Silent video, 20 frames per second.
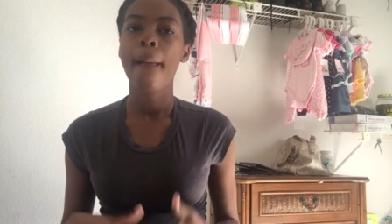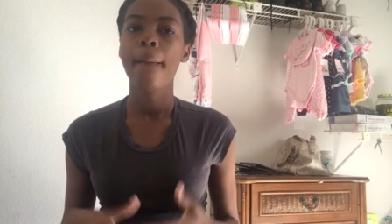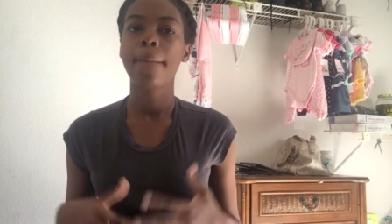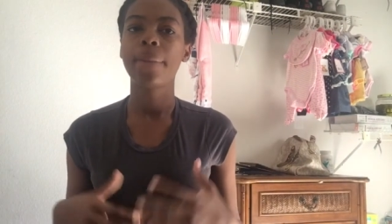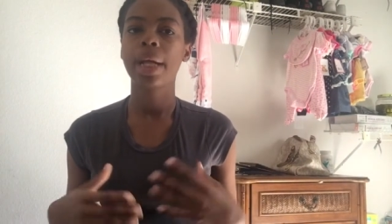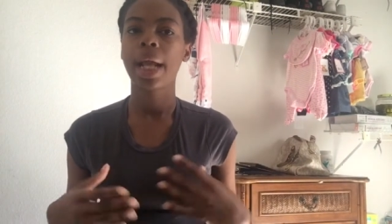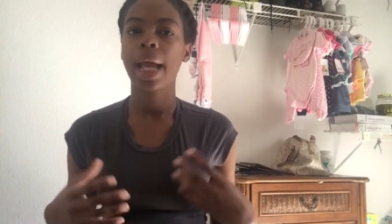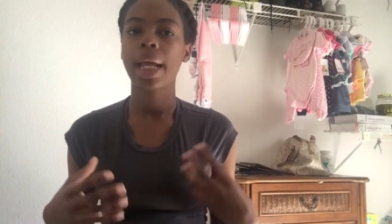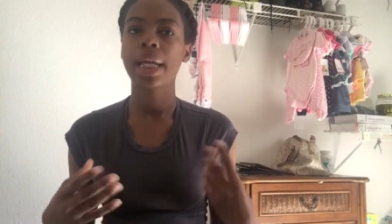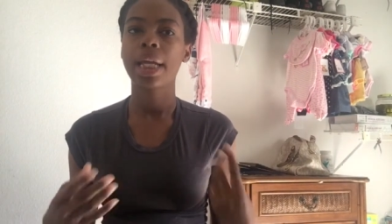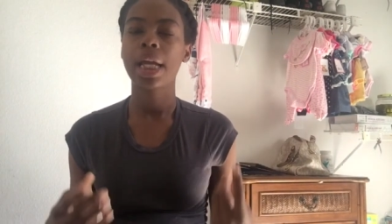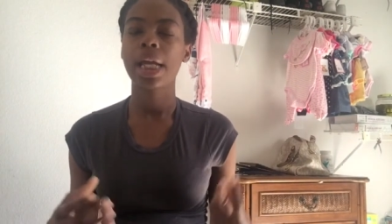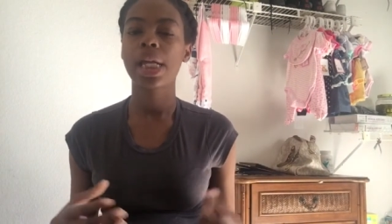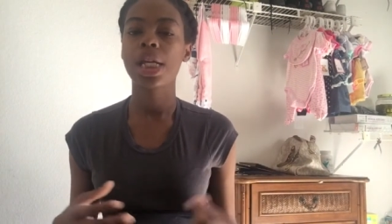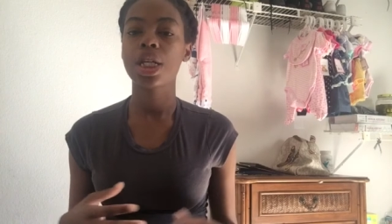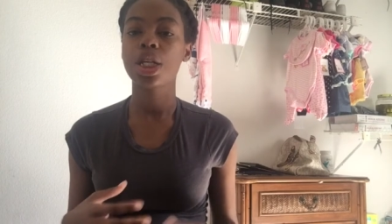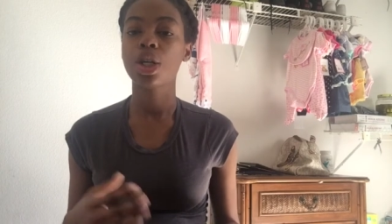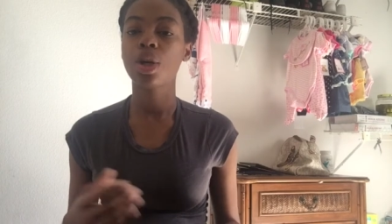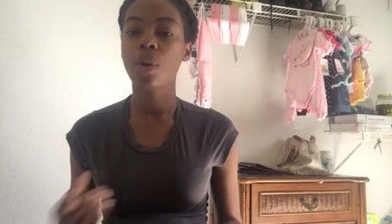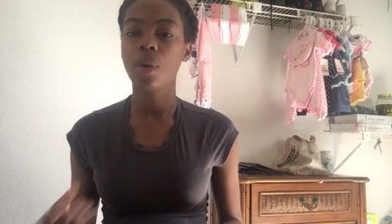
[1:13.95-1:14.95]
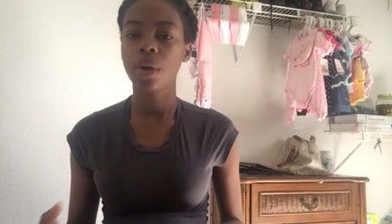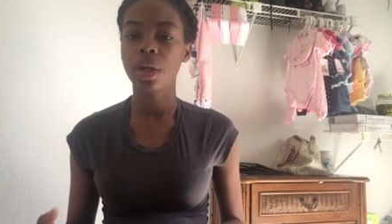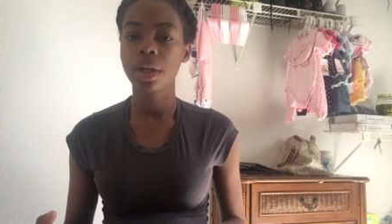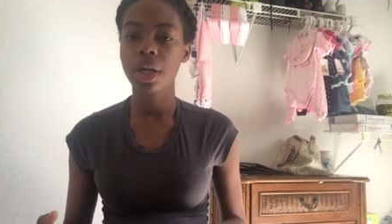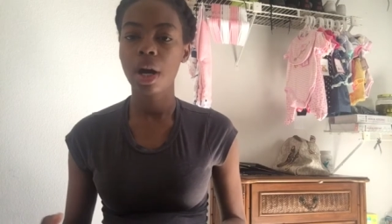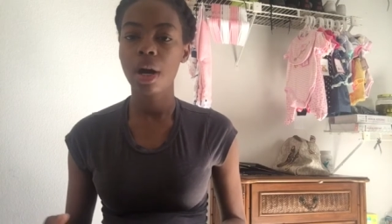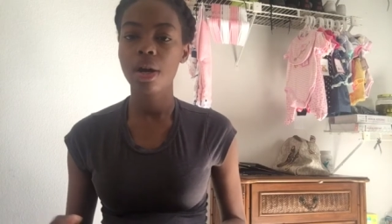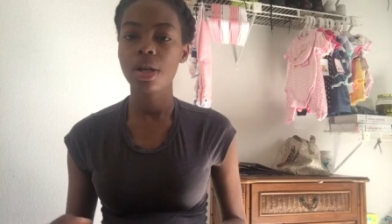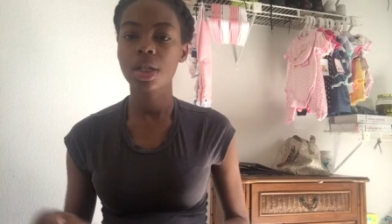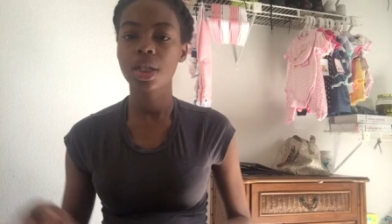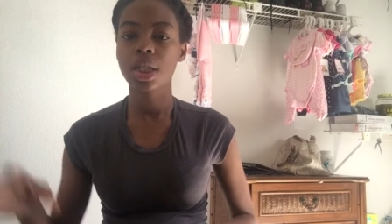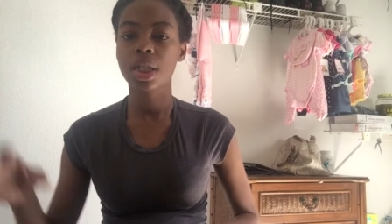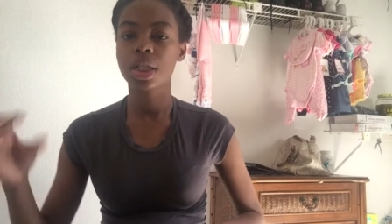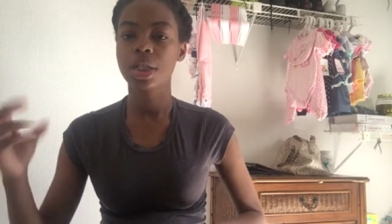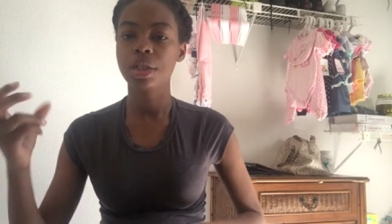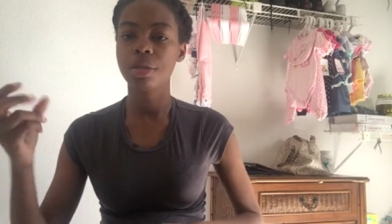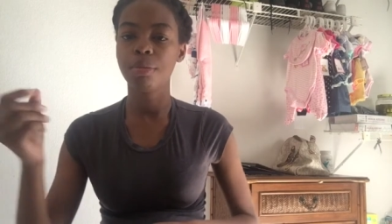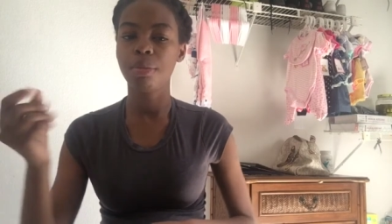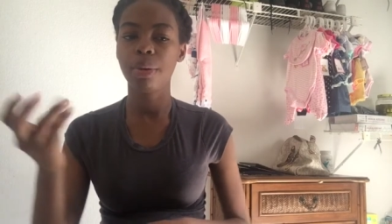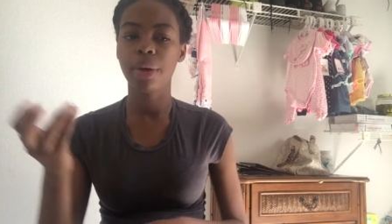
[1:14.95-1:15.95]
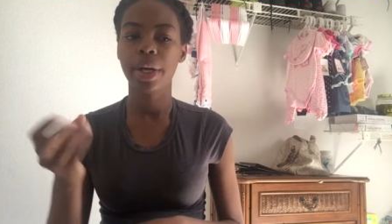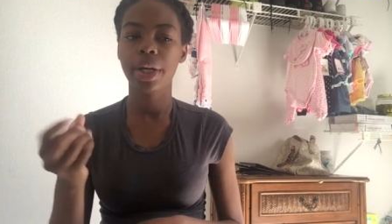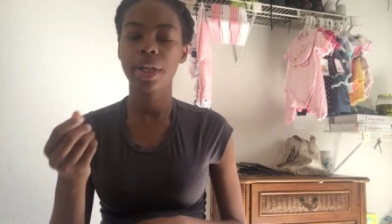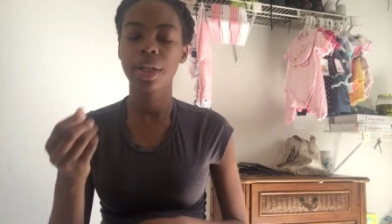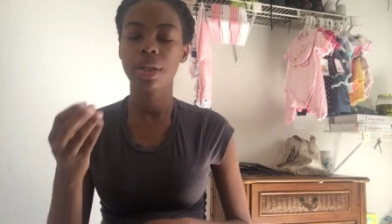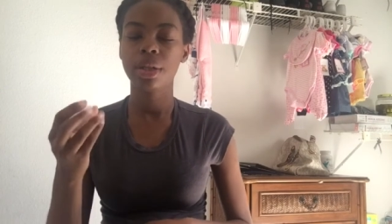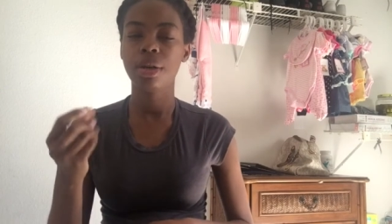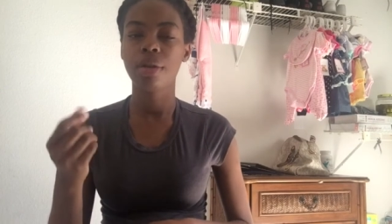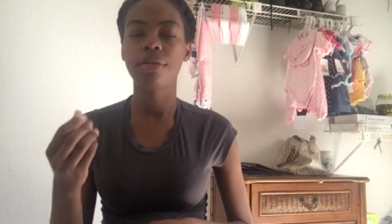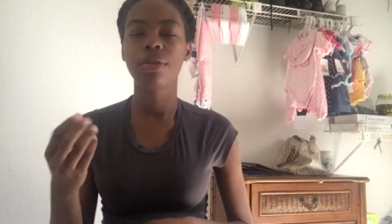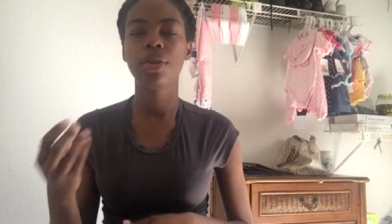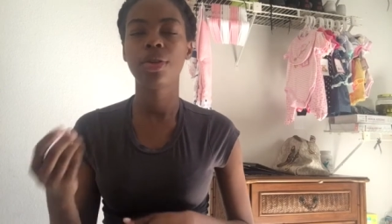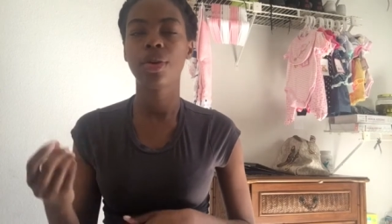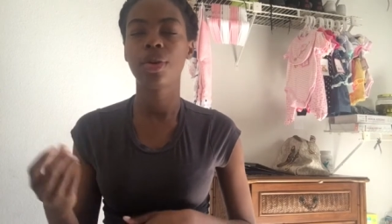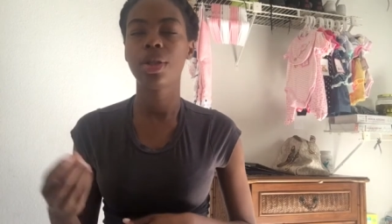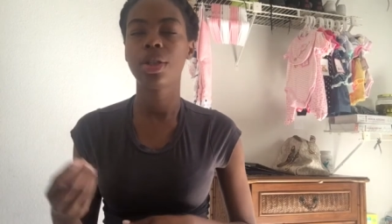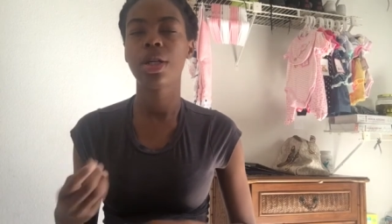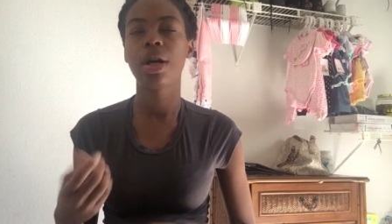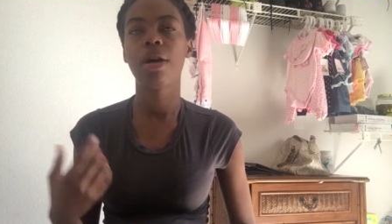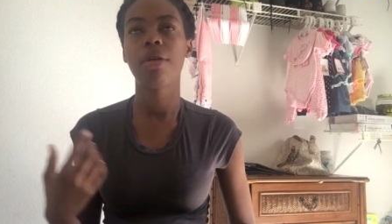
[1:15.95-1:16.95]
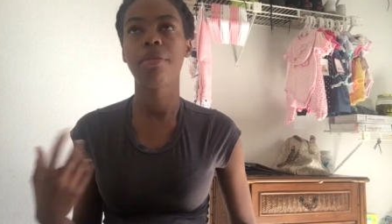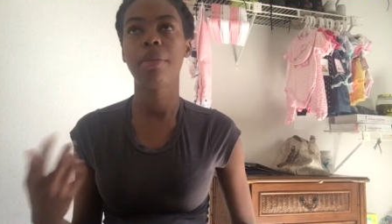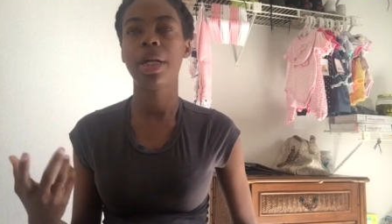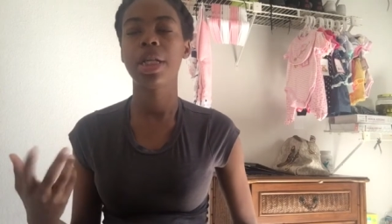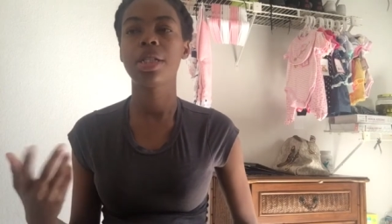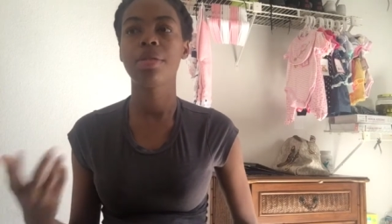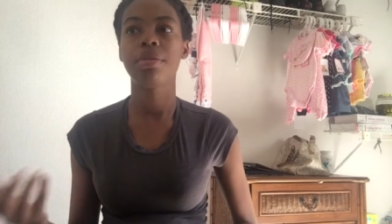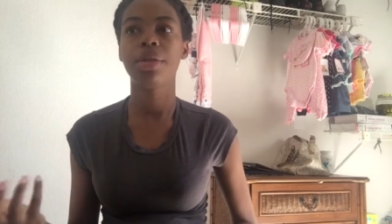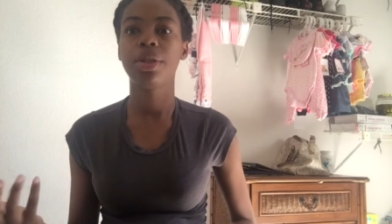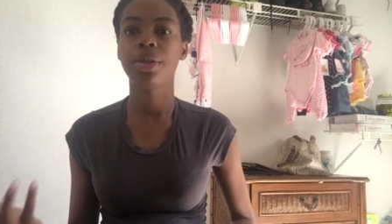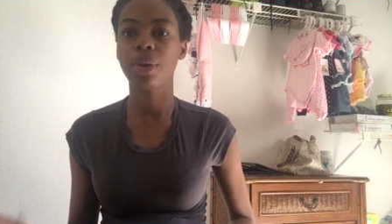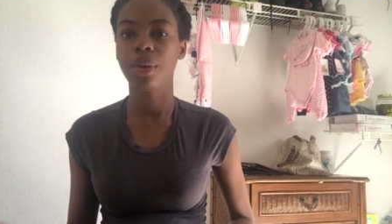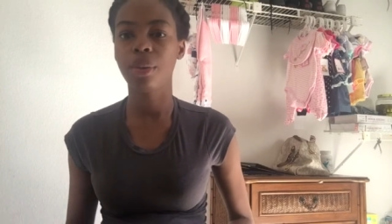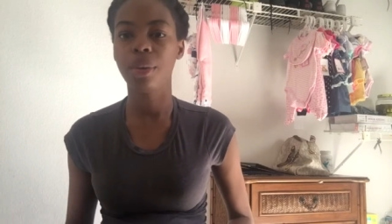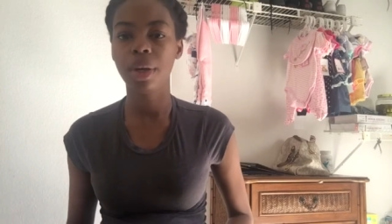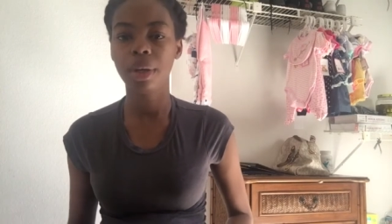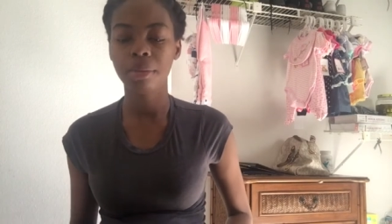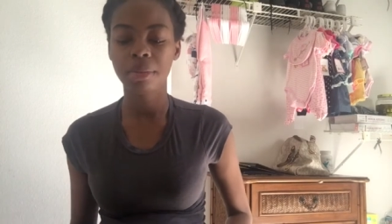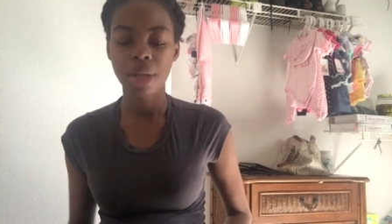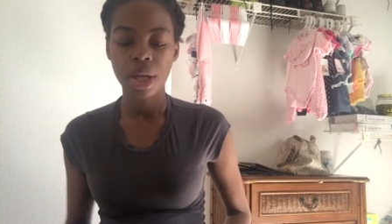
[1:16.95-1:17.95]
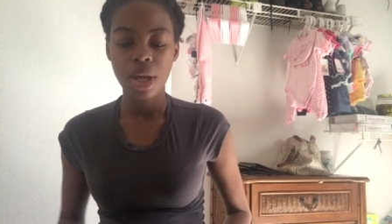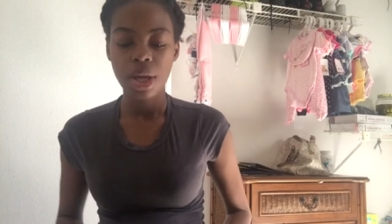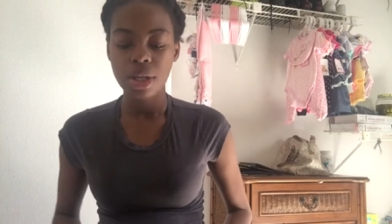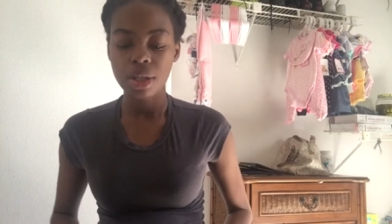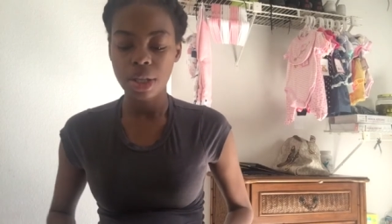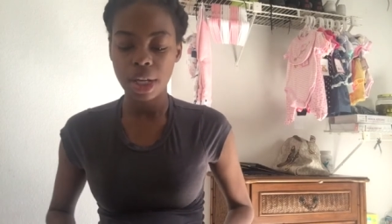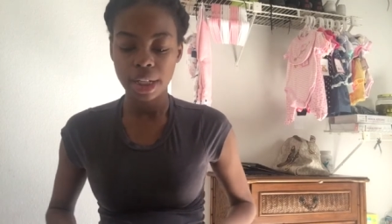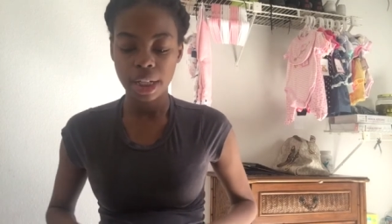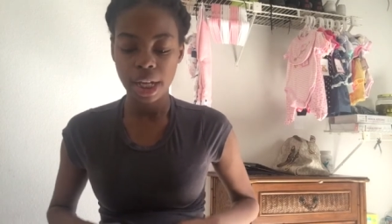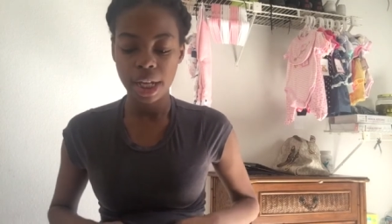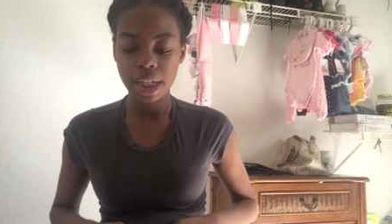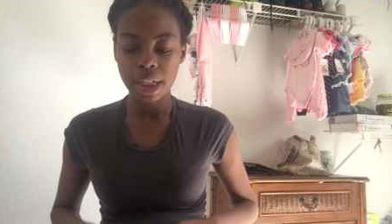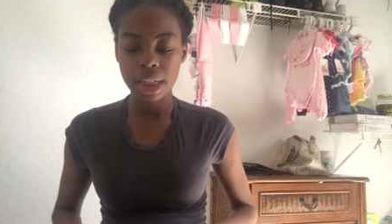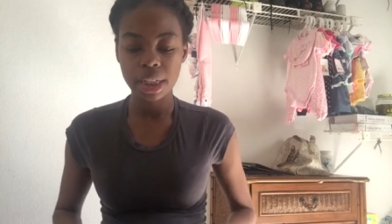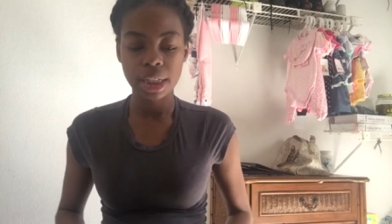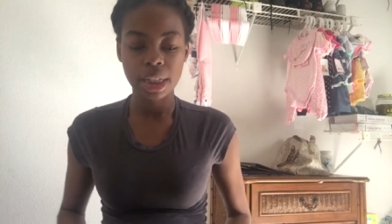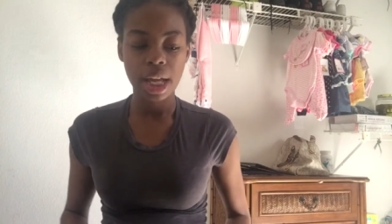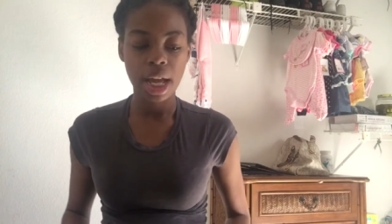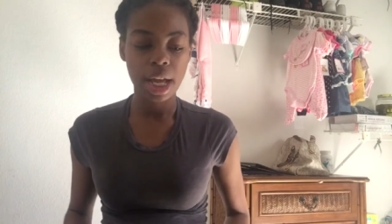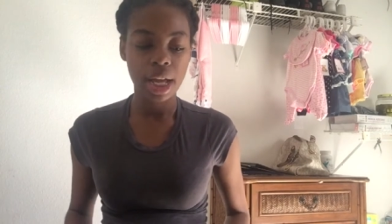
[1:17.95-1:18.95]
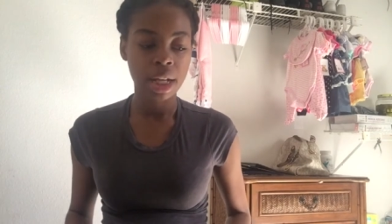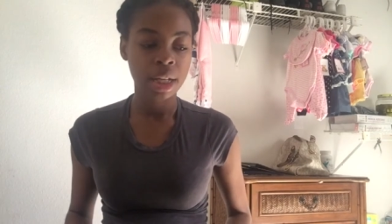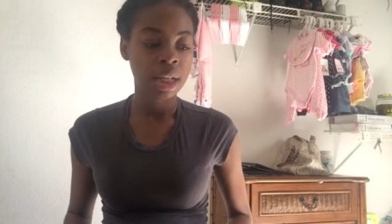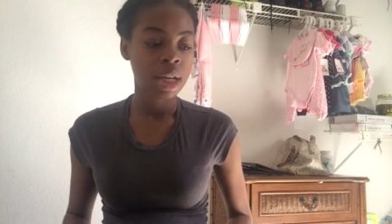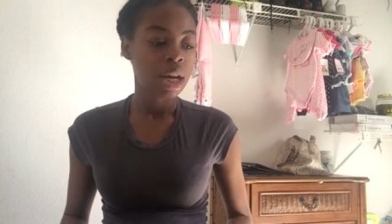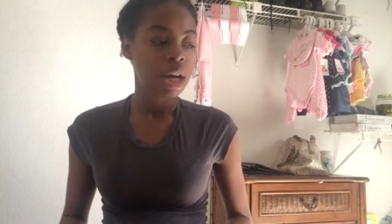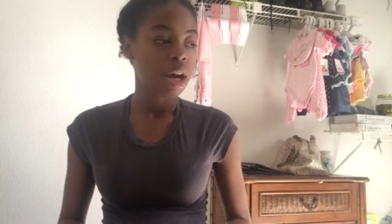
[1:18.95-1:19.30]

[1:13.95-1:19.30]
but I can't eat corn dogs because the breading of the corn dog makes me throw up. So I can't eat that.